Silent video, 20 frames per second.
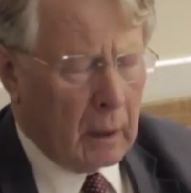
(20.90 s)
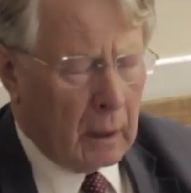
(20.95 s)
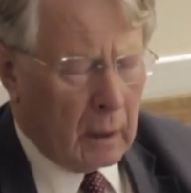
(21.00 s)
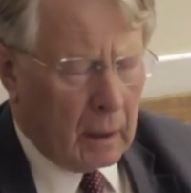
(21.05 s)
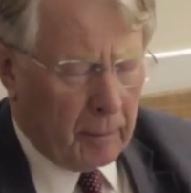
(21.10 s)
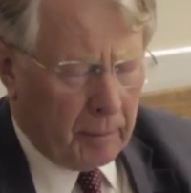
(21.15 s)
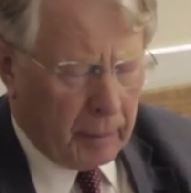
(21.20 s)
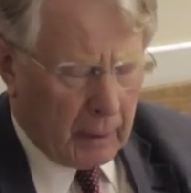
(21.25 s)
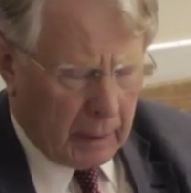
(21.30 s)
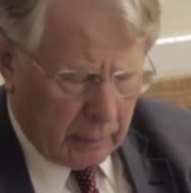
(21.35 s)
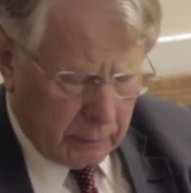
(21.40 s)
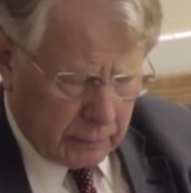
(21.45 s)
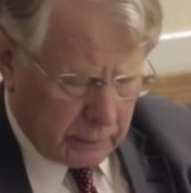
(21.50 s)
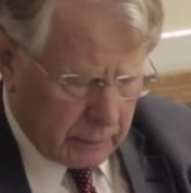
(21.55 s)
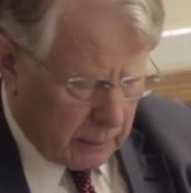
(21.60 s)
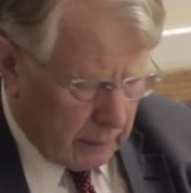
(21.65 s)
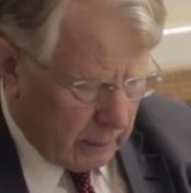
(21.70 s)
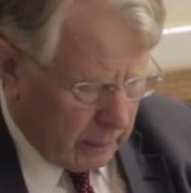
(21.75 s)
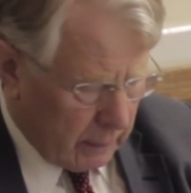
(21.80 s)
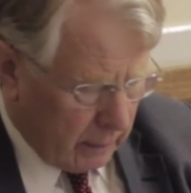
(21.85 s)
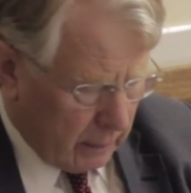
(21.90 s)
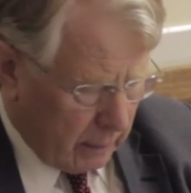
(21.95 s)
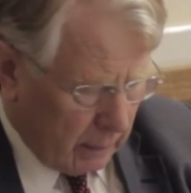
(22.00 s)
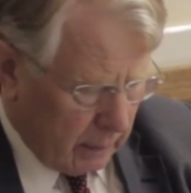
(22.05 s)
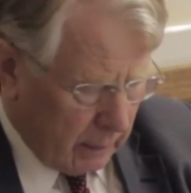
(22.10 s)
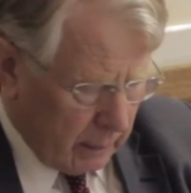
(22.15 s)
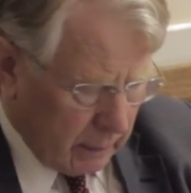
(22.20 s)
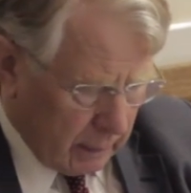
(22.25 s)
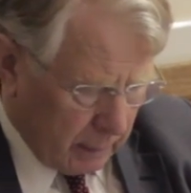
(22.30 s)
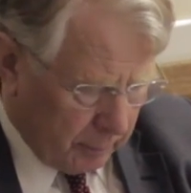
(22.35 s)
about an
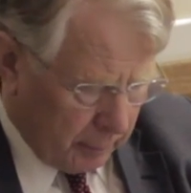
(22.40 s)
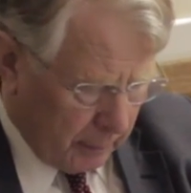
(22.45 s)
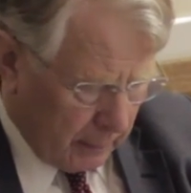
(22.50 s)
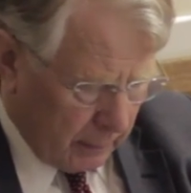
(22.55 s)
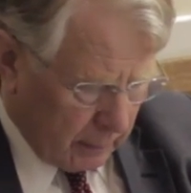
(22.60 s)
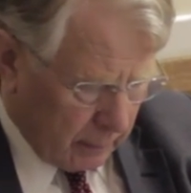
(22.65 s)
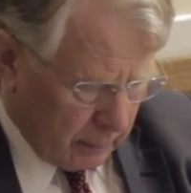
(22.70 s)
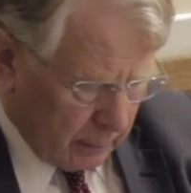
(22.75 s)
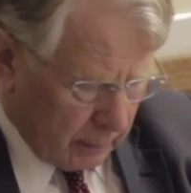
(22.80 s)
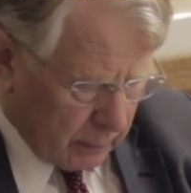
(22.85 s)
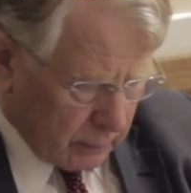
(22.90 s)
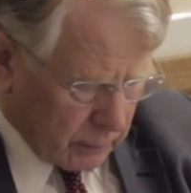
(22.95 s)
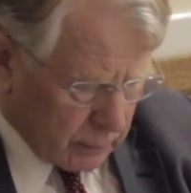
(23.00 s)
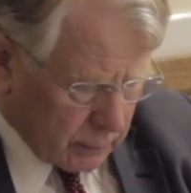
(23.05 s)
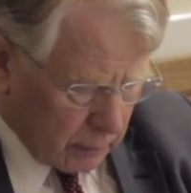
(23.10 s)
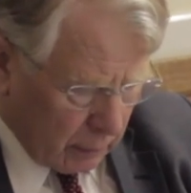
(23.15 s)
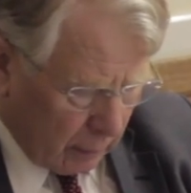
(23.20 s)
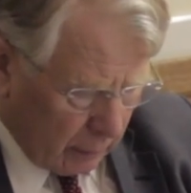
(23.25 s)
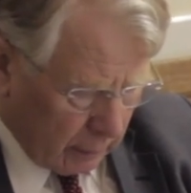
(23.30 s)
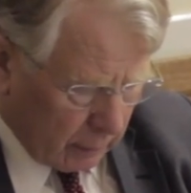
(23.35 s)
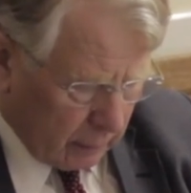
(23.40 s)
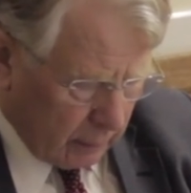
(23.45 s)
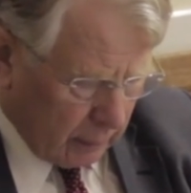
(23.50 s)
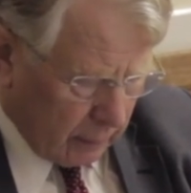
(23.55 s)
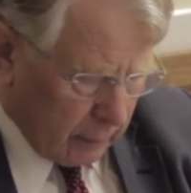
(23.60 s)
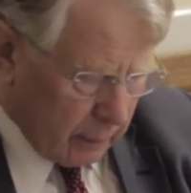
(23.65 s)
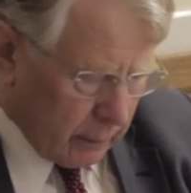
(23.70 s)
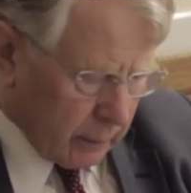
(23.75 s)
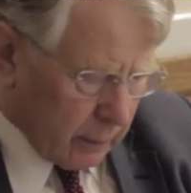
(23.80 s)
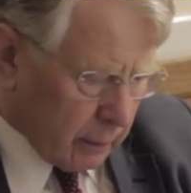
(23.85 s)
independent
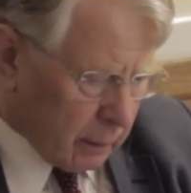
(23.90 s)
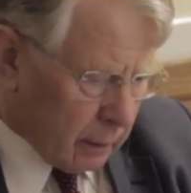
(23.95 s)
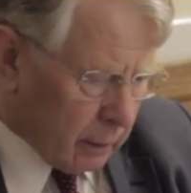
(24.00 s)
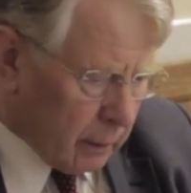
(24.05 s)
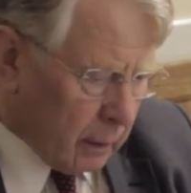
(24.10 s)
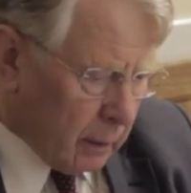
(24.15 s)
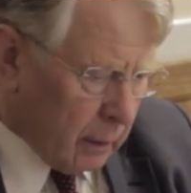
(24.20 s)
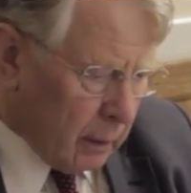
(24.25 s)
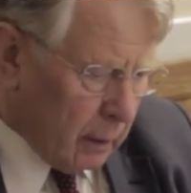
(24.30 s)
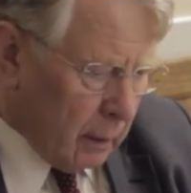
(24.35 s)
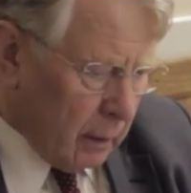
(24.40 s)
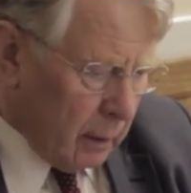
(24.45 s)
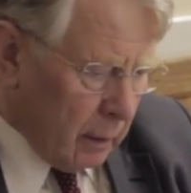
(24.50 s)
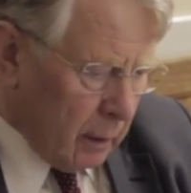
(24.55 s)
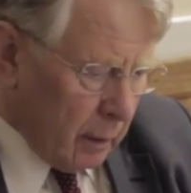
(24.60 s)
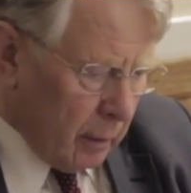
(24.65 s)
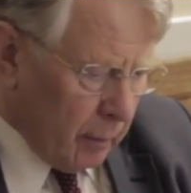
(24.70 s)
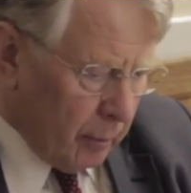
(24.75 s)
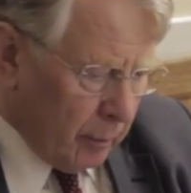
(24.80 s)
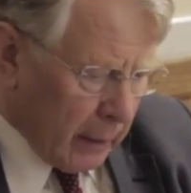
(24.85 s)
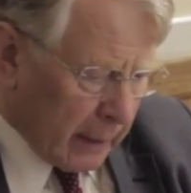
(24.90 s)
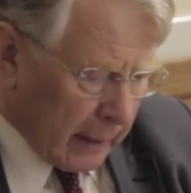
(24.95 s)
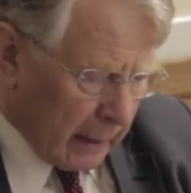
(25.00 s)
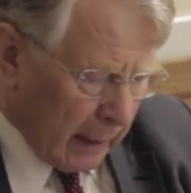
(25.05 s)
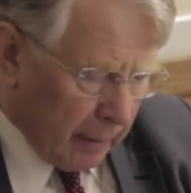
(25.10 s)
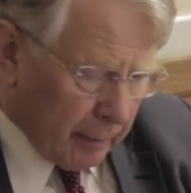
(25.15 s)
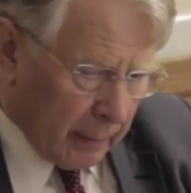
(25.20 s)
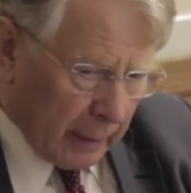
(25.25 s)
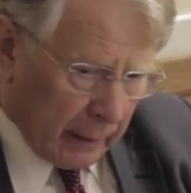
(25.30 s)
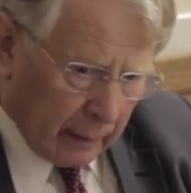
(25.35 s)
Scotland
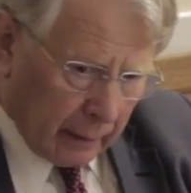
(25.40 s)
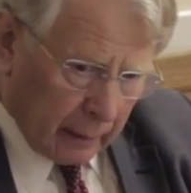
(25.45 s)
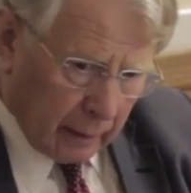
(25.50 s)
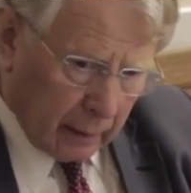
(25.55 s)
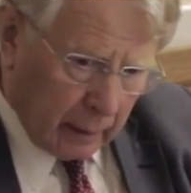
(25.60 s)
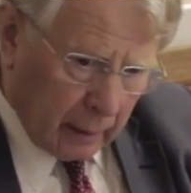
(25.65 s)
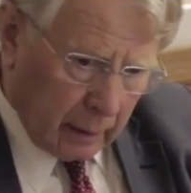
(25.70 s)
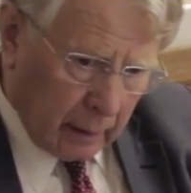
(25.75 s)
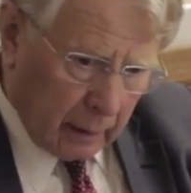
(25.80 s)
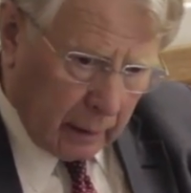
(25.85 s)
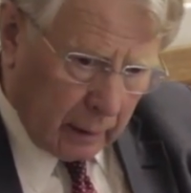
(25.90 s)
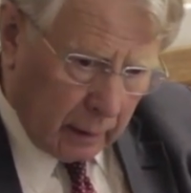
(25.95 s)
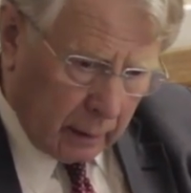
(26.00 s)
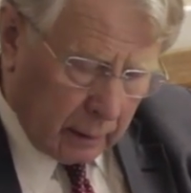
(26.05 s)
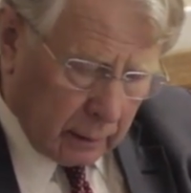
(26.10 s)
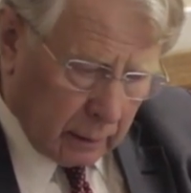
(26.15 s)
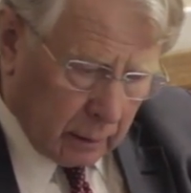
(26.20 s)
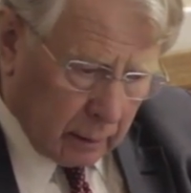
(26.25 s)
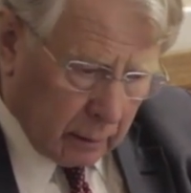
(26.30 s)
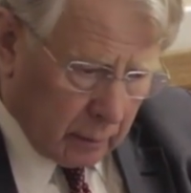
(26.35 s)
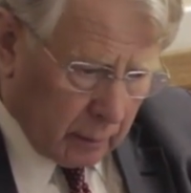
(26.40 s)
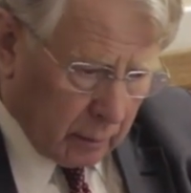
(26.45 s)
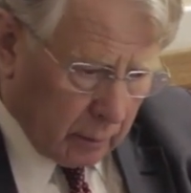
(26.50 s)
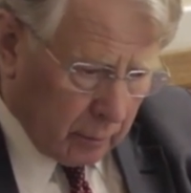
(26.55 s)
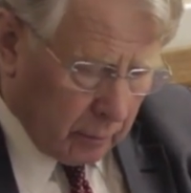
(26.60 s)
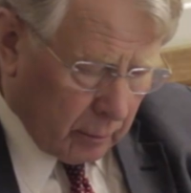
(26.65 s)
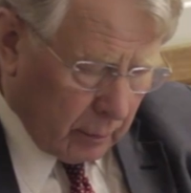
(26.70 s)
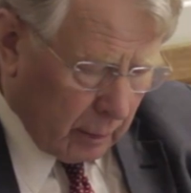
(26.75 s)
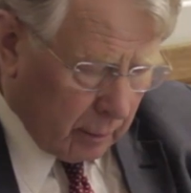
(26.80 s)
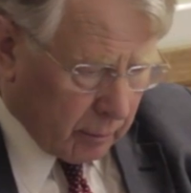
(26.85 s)
becoming a
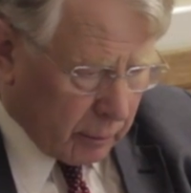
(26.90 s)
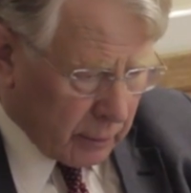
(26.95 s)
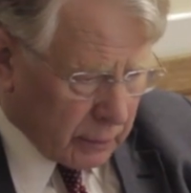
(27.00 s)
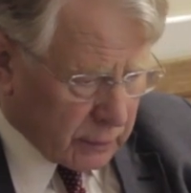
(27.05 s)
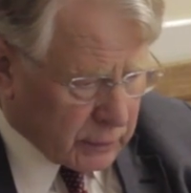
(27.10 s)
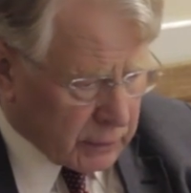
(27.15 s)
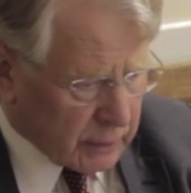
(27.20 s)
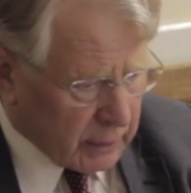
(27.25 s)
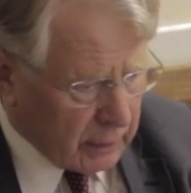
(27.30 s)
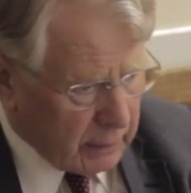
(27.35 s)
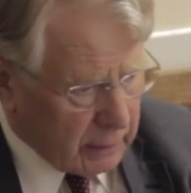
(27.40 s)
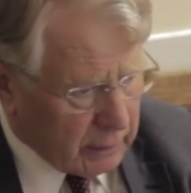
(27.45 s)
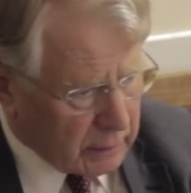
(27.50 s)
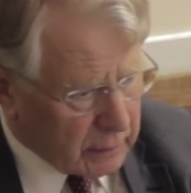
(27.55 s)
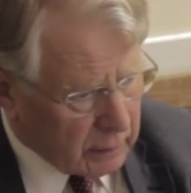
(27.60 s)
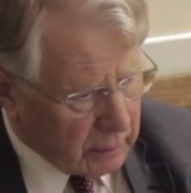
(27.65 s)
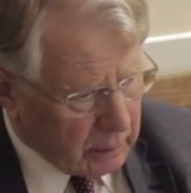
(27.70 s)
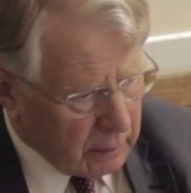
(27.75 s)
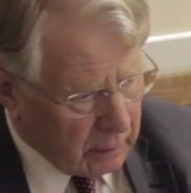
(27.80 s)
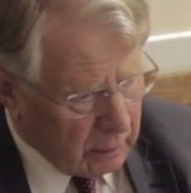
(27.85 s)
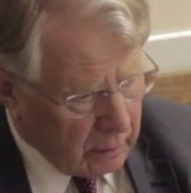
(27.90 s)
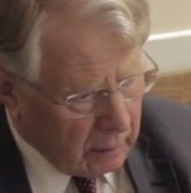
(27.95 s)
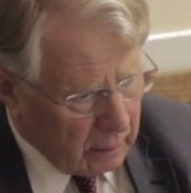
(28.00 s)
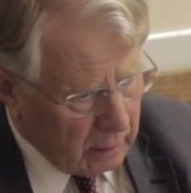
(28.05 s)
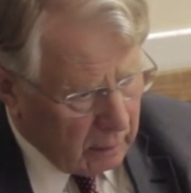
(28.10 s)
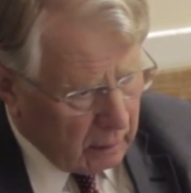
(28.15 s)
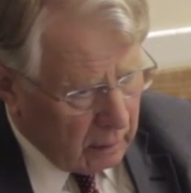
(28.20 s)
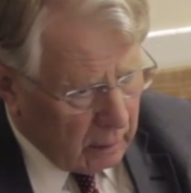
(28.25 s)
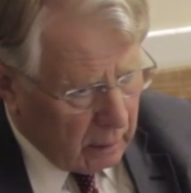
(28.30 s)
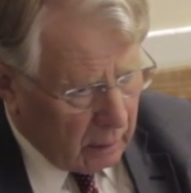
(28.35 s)
member state
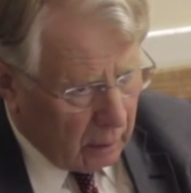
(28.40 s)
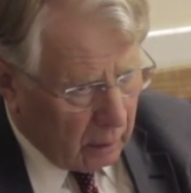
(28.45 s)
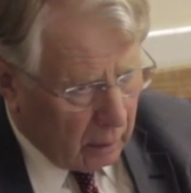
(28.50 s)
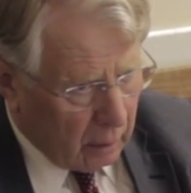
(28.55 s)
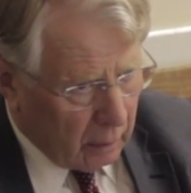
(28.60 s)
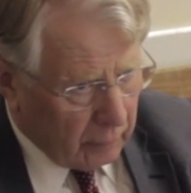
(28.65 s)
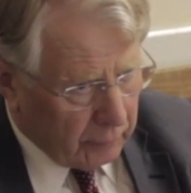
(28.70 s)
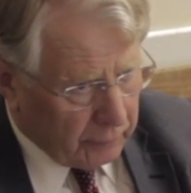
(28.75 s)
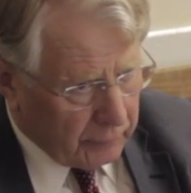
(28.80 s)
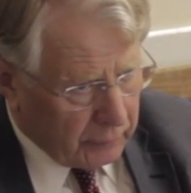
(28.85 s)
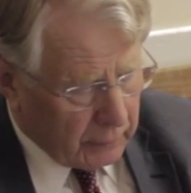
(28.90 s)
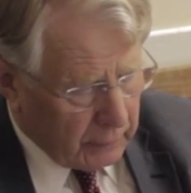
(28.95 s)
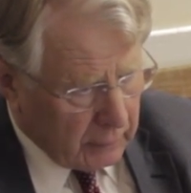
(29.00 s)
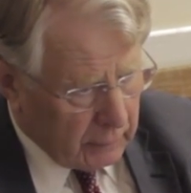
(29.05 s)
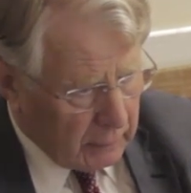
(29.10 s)
of the